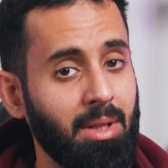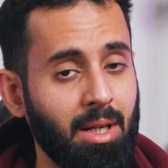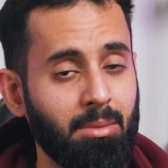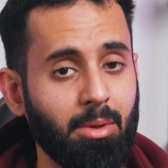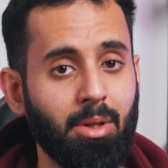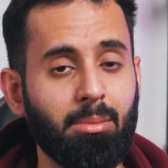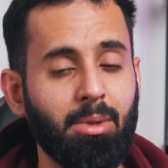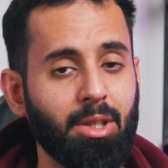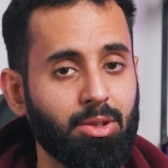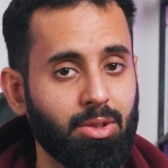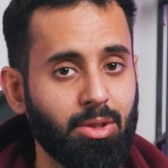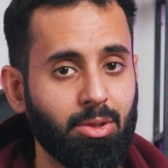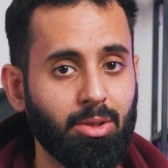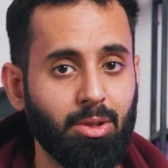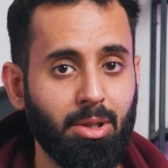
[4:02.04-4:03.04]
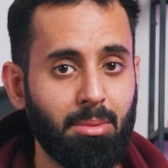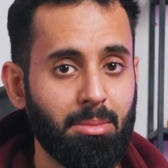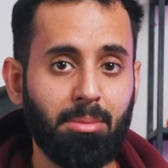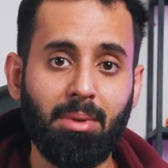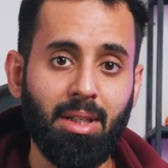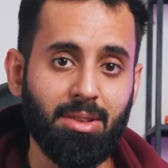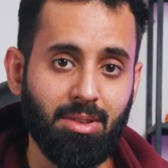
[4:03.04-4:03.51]
time you want to make sure you don't
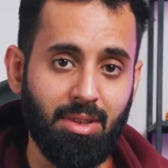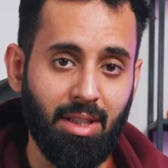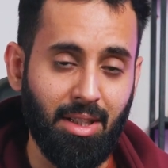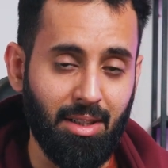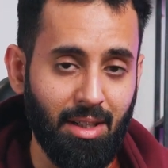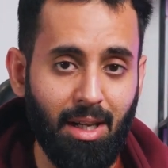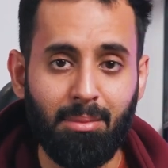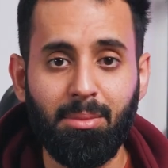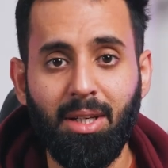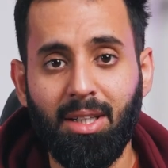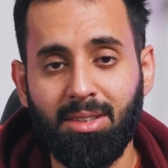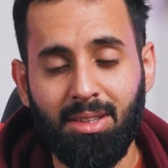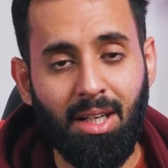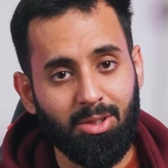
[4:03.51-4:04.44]
compromise your academics.